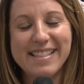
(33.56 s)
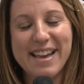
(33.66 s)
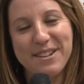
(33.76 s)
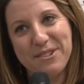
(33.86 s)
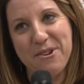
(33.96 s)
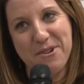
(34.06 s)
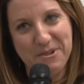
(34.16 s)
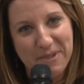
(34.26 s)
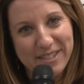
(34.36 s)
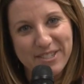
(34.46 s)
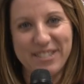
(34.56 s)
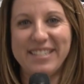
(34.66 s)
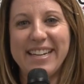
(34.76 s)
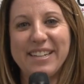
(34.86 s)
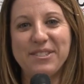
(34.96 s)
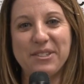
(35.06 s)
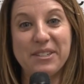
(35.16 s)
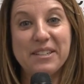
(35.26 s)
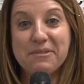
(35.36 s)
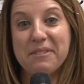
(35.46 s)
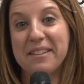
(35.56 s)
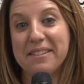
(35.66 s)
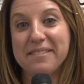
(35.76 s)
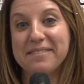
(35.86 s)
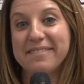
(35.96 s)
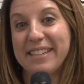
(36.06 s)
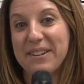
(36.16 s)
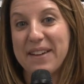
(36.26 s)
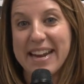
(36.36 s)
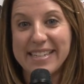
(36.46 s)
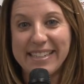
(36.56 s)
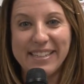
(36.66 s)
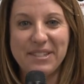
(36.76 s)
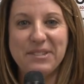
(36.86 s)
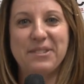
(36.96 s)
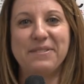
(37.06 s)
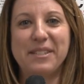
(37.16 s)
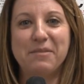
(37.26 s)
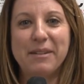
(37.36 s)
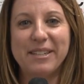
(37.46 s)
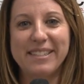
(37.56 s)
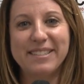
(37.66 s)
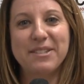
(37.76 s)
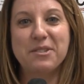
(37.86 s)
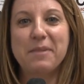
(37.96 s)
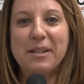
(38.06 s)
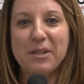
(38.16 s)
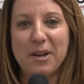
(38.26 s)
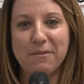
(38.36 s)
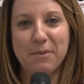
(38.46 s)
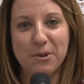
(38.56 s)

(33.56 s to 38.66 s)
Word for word: That is a hard question to answer because with, you know, 18 years of experience, there's been a lot of